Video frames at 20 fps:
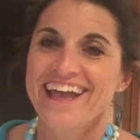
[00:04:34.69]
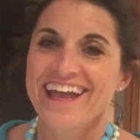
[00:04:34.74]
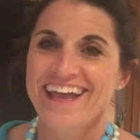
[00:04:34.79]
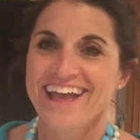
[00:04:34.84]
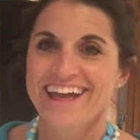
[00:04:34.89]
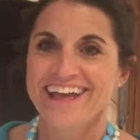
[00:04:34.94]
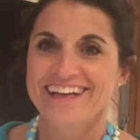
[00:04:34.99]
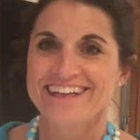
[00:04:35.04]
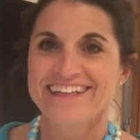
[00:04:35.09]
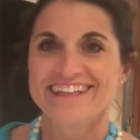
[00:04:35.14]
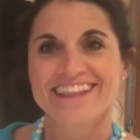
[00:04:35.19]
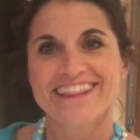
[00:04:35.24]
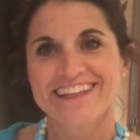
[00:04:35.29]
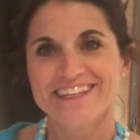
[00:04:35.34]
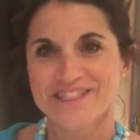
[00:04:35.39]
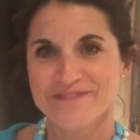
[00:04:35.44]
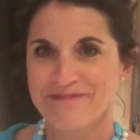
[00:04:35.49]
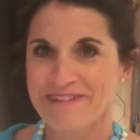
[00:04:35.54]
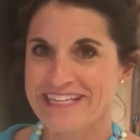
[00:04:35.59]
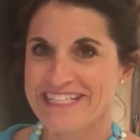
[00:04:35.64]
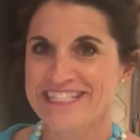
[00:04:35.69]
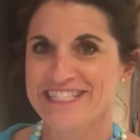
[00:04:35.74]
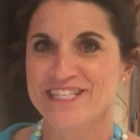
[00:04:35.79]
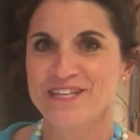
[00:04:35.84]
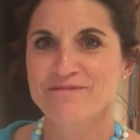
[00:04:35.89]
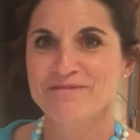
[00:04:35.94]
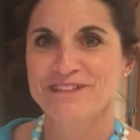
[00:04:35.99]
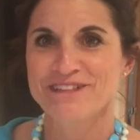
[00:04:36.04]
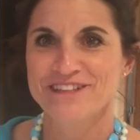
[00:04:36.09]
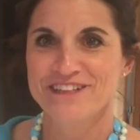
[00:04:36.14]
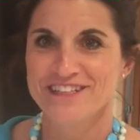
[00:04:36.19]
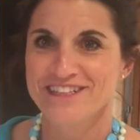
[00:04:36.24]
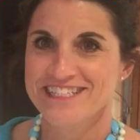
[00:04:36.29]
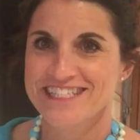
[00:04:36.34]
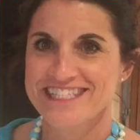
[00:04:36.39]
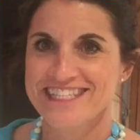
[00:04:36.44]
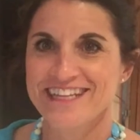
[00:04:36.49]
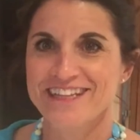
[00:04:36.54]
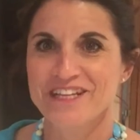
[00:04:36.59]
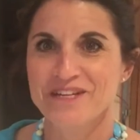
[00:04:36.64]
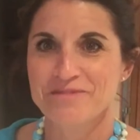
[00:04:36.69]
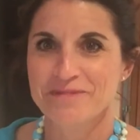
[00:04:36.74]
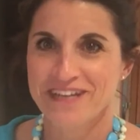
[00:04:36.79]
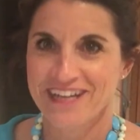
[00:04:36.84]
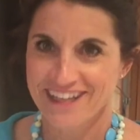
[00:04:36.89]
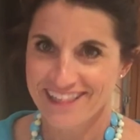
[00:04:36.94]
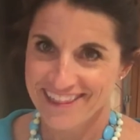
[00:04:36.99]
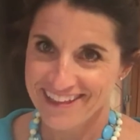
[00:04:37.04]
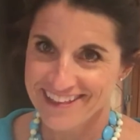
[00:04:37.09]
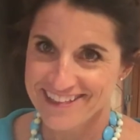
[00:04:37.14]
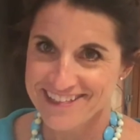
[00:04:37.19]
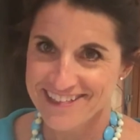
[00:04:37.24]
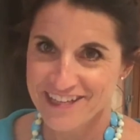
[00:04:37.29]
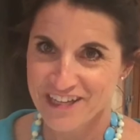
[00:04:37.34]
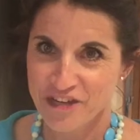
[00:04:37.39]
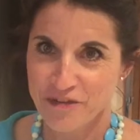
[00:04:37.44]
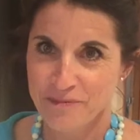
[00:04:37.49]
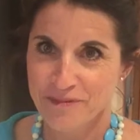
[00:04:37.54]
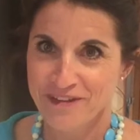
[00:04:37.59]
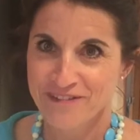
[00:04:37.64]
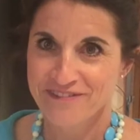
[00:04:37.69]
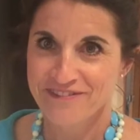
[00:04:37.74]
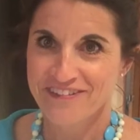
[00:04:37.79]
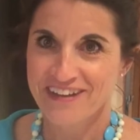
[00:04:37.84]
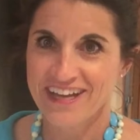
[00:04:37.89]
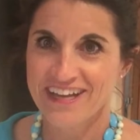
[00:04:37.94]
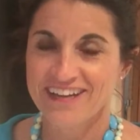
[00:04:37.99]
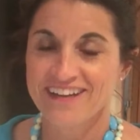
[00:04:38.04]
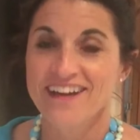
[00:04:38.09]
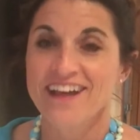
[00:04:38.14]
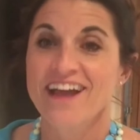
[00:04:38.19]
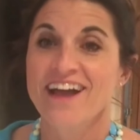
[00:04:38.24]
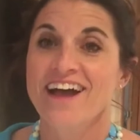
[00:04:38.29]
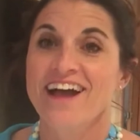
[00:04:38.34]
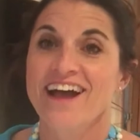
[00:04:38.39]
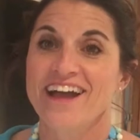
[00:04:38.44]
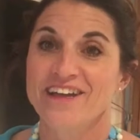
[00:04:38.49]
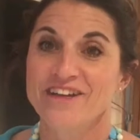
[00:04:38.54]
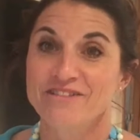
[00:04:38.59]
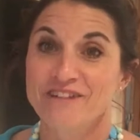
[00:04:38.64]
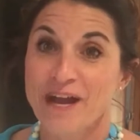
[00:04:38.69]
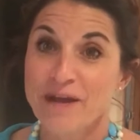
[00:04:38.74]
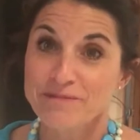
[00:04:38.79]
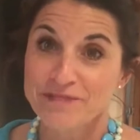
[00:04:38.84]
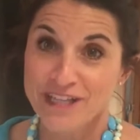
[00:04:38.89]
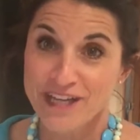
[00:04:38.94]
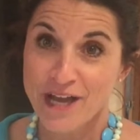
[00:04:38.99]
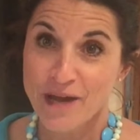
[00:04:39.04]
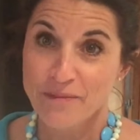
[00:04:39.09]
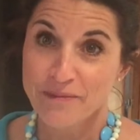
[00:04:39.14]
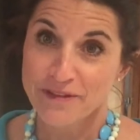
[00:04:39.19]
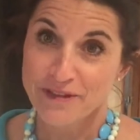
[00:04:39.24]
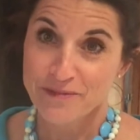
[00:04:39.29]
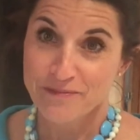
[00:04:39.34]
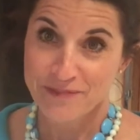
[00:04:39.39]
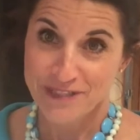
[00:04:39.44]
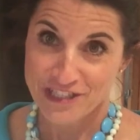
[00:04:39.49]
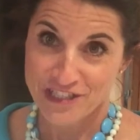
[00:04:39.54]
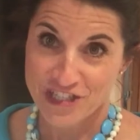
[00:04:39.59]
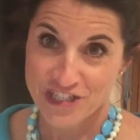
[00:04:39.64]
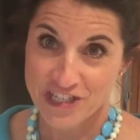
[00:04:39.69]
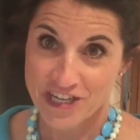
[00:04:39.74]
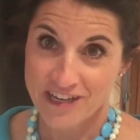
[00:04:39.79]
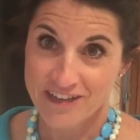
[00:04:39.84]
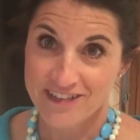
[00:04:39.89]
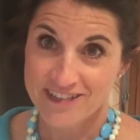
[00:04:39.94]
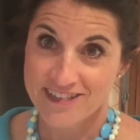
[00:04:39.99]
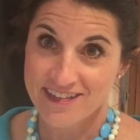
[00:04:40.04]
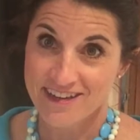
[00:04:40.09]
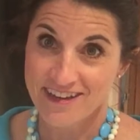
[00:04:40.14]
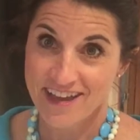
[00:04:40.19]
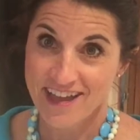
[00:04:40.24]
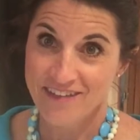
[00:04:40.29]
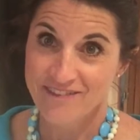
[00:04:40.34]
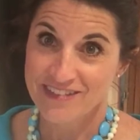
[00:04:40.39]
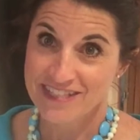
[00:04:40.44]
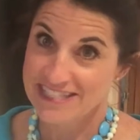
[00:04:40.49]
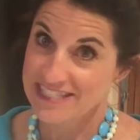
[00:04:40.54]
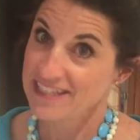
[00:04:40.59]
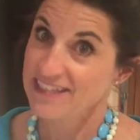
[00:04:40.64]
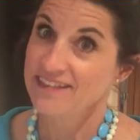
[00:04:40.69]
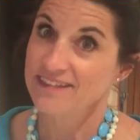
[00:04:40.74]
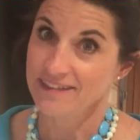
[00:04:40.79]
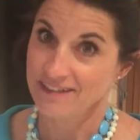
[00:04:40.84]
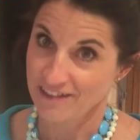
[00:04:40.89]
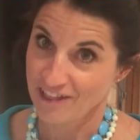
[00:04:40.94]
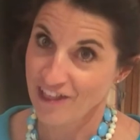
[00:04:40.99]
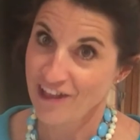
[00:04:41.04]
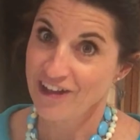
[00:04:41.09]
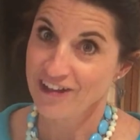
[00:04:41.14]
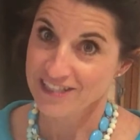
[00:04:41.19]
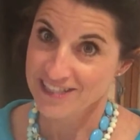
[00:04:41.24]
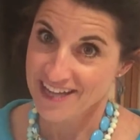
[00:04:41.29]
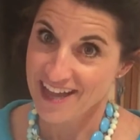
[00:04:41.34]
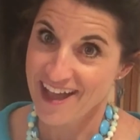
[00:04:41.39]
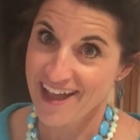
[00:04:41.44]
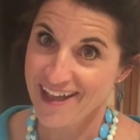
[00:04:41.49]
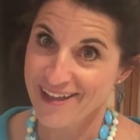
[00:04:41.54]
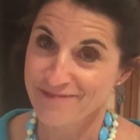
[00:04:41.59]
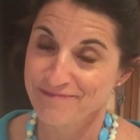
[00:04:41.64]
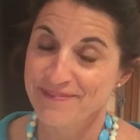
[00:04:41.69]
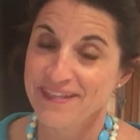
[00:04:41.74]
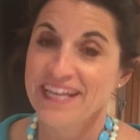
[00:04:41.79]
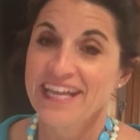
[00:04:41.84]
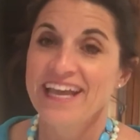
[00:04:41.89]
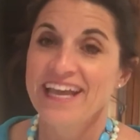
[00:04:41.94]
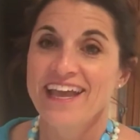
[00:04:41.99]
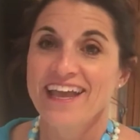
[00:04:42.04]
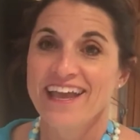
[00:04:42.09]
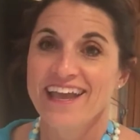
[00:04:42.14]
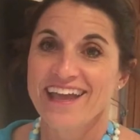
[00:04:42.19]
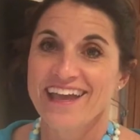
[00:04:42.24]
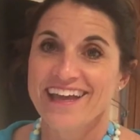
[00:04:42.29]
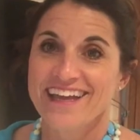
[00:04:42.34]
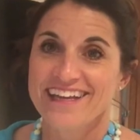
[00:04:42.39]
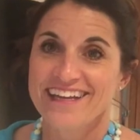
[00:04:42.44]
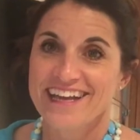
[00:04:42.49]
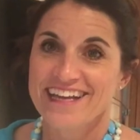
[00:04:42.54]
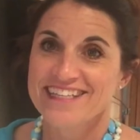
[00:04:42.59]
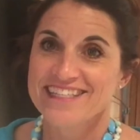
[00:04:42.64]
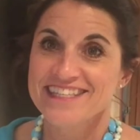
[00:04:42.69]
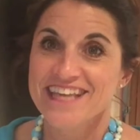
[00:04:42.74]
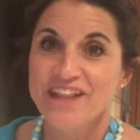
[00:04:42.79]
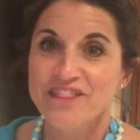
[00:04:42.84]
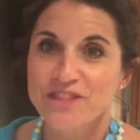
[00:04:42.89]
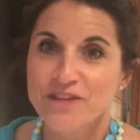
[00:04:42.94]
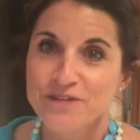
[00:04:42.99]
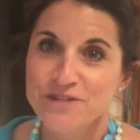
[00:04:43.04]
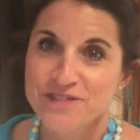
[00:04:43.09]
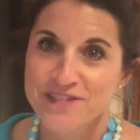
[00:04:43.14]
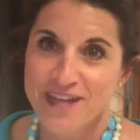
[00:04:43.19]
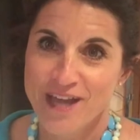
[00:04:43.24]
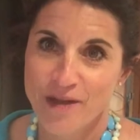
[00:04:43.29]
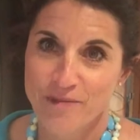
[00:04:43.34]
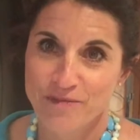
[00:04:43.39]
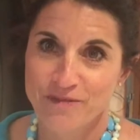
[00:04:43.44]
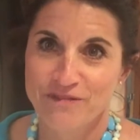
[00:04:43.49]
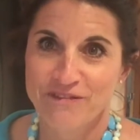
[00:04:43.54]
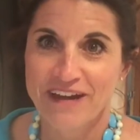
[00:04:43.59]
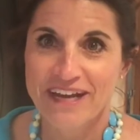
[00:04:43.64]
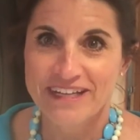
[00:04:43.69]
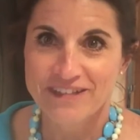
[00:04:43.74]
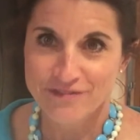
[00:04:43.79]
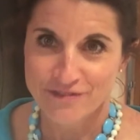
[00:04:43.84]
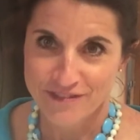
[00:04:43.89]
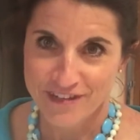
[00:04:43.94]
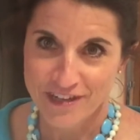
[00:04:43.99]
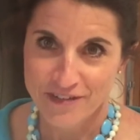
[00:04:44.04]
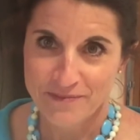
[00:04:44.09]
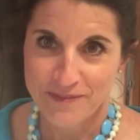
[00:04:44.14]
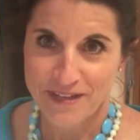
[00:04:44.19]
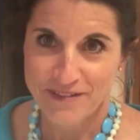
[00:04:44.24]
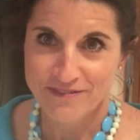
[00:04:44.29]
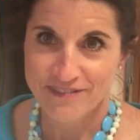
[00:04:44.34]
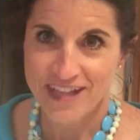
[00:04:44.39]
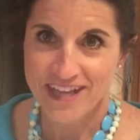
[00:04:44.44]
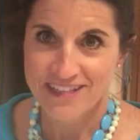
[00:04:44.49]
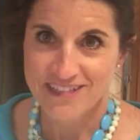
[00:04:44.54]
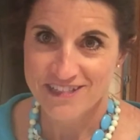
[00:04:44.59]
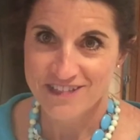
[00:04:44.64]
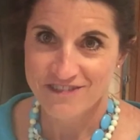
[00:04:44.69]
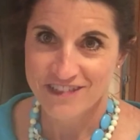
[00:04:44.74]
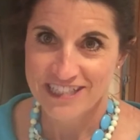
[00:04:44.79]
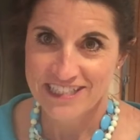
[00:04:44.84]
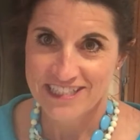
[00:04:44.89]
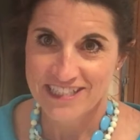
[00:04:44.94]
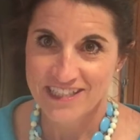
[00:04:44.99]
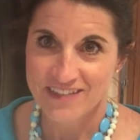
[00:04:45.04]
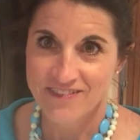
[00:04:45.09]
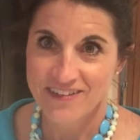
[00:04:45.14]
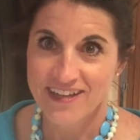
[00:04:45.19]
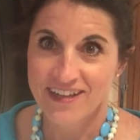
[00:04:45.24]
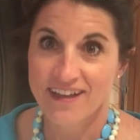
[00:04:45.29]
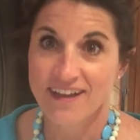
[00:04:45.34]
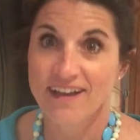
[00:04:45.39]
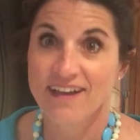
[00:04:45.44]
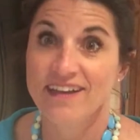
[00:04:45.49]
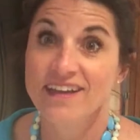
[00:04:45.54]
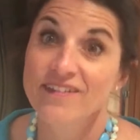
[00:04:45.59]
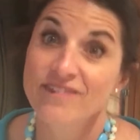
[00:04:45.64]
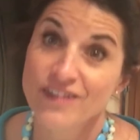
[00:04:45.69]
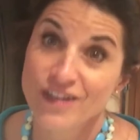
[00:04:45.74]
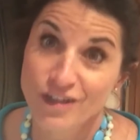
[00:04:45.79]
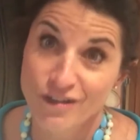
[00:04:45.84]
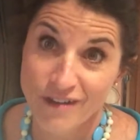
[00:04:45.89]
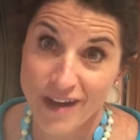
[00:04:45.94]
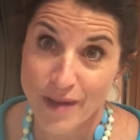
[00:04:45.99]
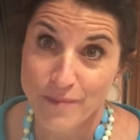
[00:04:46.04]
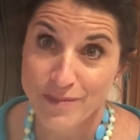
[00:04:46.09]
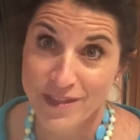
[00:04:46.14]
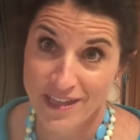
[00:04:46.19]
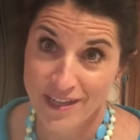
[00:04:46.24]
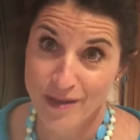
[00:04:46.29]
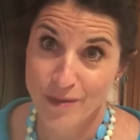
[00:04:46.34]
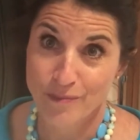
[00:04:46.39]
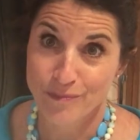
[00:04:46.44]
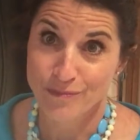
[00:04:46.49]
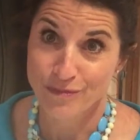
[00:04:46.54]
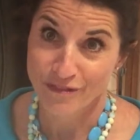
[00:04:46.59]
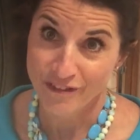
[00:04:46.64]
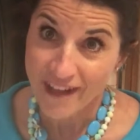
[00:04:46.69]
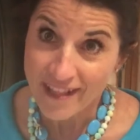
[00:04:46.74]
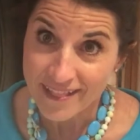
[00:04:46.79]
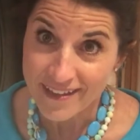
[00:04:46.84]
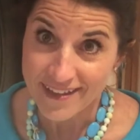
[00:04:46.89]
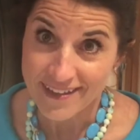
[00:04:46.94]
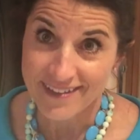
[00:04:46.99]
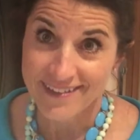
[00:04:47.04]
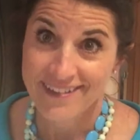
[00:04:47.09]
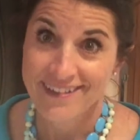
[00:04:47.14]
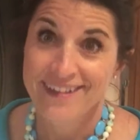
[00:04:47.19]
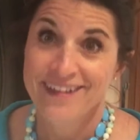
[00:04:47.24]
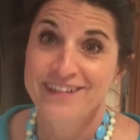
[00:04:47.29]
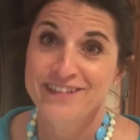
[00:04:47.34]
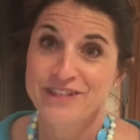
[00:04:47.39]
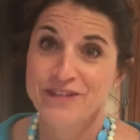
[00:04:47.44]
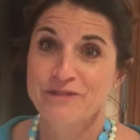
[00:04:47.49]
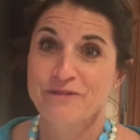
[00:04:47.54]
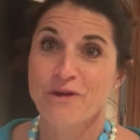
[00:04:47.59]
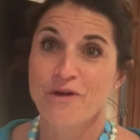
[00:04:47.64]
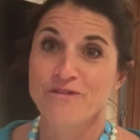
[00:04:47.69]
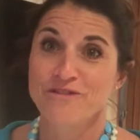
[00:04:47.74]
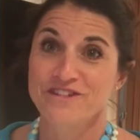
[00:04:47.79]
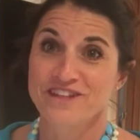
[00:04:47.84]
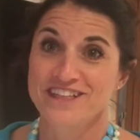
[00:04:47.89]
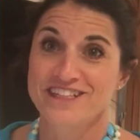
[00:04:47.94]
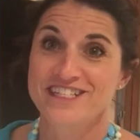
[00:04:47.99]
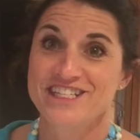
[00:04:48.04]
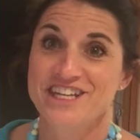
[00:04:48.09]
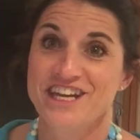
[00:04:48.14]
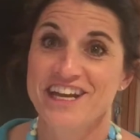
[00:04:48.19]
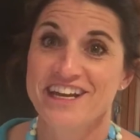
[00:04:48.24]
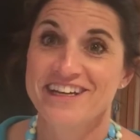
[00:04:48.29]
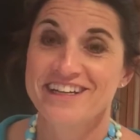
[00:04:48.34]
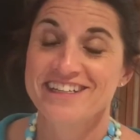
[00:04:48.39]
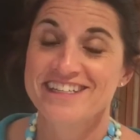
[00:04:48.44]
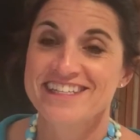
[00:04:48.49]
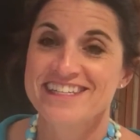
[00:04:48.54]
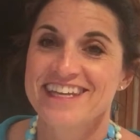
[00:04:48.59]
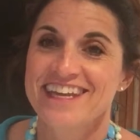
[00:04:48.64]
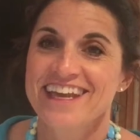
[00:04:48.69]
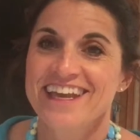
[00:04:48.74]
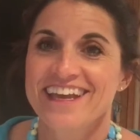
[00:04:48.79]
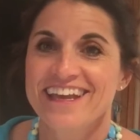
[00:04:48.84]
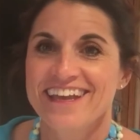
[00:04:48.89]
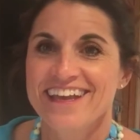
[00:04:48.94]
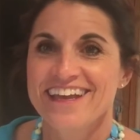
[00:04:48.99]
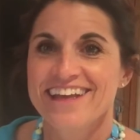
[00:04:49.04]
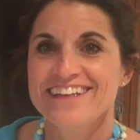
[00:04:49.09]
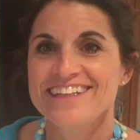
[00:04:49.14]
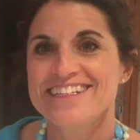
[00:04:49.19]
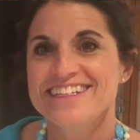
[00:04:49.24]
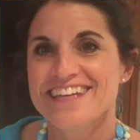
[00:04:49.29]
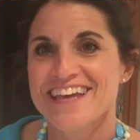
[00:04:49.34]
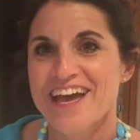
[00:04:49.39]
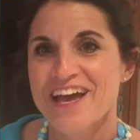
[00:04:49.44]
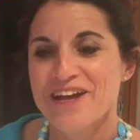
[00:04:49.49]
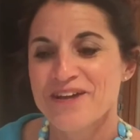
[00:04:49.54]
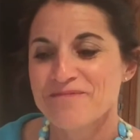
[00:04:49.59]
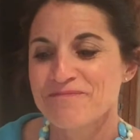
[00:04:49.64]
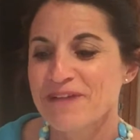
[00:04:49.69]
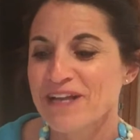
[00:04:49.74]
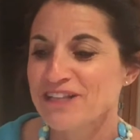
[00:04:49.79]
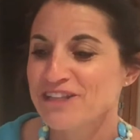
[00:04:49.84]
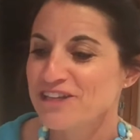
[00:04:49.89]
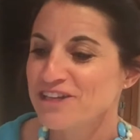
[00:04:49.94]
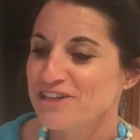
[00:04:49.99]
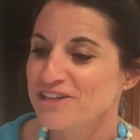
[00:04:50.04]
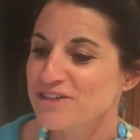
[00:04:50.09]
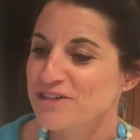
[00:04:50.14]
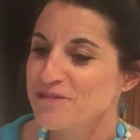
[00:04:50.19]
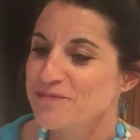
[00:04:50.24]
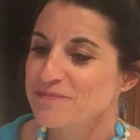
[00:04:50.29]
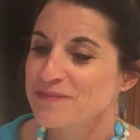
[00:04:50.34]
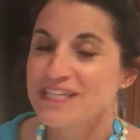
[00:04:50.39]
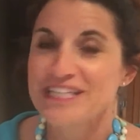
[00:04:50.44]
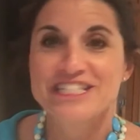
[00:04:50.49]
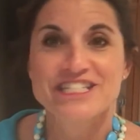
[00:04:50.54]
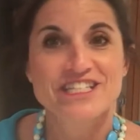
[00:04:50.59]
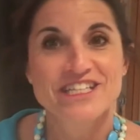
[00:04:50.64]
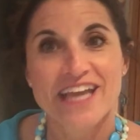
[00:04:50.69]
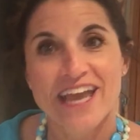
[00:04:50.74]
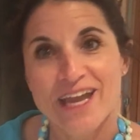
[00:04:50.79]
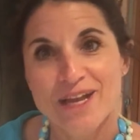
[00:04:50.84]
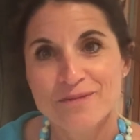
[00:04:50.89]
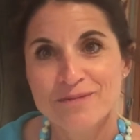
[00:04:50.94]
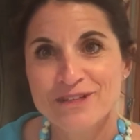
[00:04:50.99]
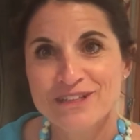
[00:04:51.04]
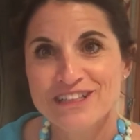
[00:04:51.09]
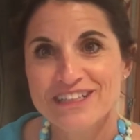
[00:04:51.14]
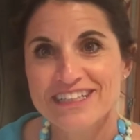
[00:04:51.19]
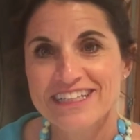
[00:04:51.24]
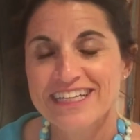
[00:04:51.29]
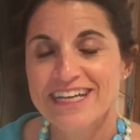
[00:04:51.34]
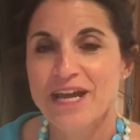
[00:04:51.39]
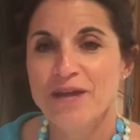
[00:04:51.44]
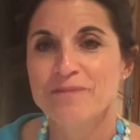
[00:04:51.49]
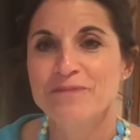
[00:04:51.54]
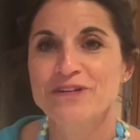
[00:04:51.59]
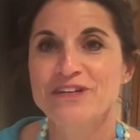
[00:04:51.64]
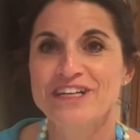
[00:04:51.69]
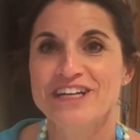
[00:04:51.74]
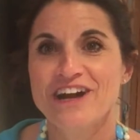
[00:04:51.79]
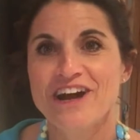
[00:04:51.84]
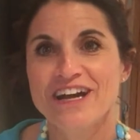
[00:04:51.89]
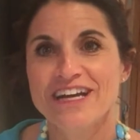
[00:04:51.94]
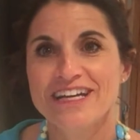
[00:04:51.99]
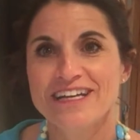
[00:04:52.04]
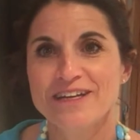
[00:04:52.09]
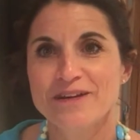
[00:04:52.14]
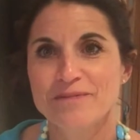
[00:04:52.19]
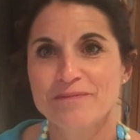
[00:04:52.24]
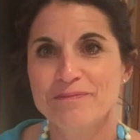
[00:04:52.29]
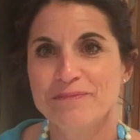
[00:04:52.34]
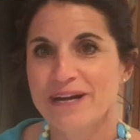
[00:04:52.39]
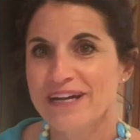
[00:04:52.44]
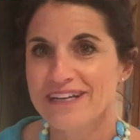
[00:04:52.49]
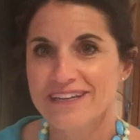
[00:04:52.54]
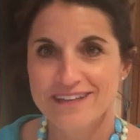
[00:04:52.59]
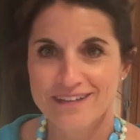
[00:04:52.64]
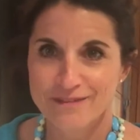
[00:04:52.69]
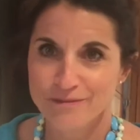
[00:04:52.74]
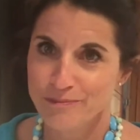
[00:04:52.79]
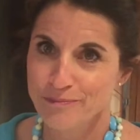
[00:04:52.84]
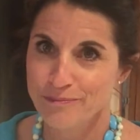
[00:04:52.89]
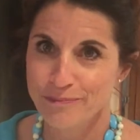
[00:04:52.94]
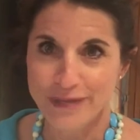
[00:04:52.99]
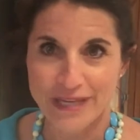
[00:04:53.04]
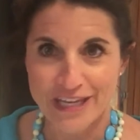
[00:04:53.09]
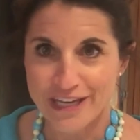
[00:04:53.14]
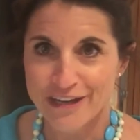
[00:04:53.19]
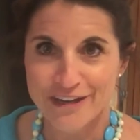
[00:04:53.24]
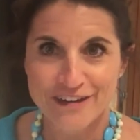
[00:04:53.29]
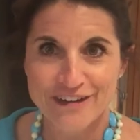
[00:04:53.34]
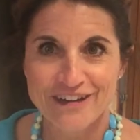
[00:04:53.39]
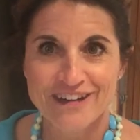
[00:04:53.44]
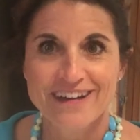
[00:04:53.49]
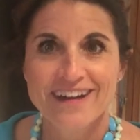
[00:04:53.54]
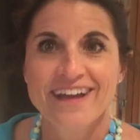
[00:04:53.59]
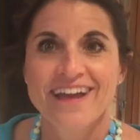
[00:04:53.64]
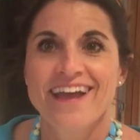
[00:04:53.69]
And this might seem a little silly, but I think it's going to be fun. I grabbed a couple of beach chairs that I haven't seen in a long time, and I set those up right in front of my flat screen TV. I even grabbed the umbrella to go over the chairs, and my little beach table, and I put on it a bucket of beer.